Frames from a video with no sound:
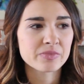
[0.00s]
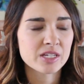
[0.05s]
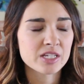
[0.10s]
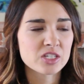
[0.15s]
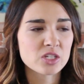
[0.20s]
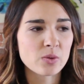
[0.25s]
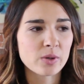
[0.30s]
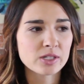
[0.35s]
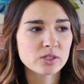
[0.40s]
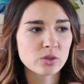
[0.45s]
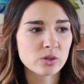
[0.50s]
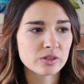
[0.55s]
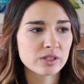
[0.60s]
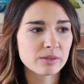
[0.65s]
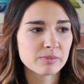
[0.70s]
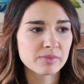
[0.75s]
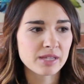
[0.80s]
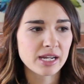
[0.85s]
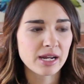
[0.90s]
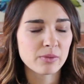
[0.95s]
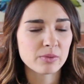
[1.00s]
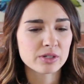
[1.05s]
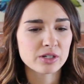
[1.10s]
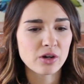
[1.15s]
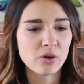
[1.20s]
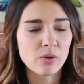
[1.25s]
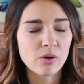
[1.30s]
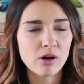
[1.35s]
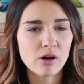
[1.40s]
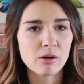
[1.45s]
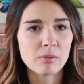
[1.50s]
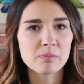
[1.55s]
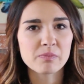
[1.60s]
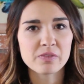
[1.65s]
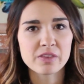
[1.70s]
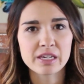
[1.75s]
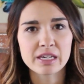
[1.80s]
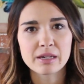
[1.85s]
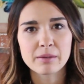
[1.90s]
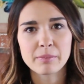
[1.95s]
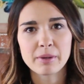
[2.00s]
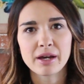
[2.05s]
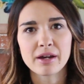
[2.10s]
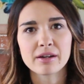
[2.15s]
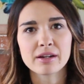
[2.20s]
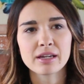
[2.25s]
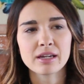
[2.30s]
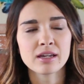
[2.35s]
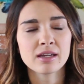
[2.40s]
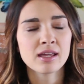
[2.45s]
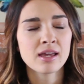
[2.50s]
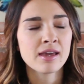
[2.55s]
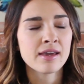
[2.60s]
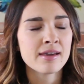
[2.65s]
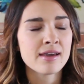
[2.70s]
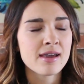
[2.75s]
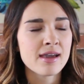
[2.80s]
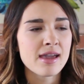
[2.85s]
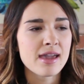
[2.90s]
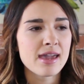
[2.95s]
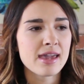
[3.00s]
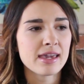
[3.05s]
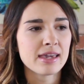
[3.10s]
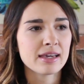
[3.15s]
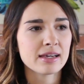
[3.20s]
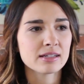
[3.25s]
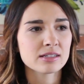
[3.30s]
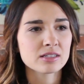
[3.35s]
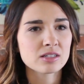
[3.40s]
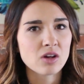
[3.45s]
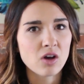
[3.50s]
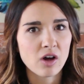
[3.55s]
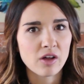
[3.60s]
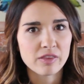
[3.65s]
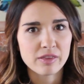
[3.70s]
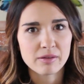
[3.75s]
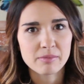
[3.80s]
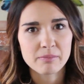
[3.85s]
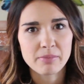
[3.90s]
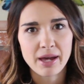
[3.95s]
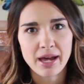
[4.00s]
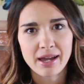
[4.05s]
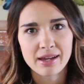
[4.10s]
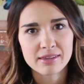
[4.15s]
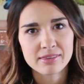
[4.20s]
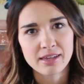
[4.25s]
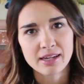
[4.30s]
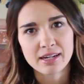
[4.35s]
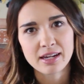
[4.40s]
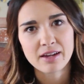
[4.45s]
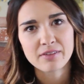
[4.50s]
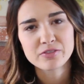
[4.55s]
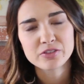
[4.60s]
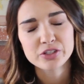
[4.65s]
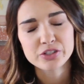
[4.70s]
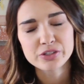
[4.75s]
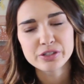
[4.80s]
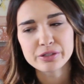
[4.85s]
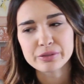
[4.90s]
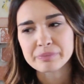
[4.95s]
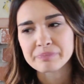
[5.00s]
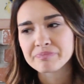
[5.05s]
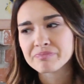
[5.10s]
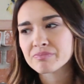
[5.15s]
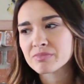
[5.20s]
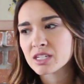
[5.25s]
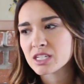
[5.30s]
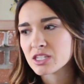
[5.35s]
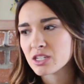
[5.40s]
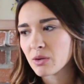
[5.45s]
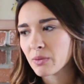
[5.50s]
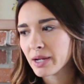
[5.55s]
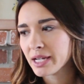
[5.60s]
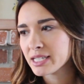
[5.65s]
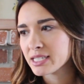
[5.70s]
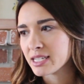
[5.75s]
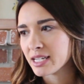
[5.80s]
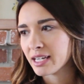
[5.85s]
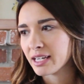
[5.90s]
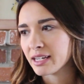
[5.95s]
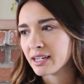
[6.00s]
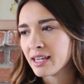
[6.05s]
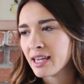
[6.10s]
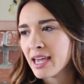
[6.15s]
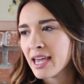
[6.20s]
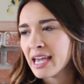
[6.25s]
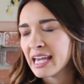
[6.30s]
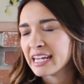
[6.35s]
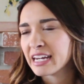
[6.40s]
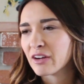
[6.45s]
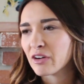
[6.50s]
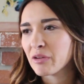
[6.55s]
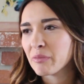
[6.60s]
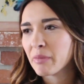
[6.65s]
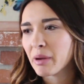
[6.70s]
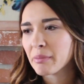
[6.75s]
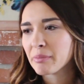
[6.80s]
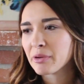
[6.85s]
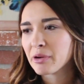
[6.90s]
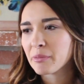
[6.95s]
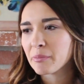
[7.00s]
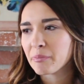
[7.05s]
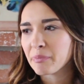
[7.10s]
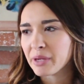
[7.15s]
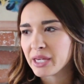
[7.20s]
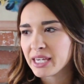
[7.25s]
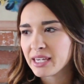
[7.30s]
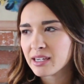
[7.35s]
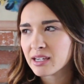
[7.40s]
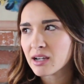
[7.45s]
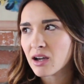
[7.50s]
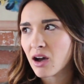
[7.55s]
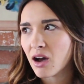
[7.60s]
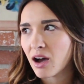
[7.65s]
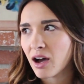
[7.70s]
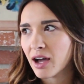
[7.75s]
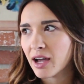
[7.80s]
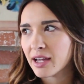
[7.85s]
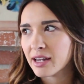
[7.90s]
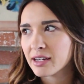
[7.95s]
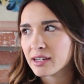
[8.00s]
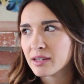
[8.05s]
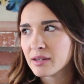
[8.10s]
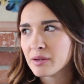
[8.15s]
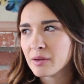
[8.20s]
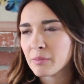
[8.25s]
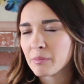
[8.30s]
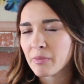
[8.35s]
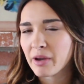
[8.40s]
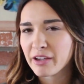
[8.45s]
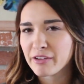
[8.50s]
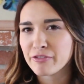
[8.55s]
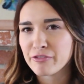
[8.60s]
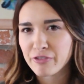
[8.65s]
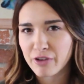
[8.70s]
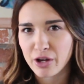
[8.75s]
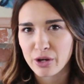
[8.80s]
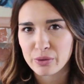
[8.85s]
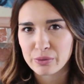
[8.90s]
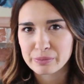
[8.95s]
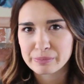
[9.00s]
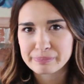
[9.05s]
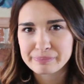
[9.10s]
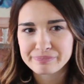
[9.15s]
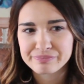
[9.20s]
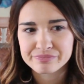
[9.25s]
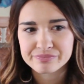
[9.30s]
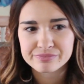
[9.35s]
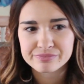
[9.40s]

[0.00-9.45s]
So I told them that I would go home, think about it, and call them back that afternoon. So I did, and I remember being on my phone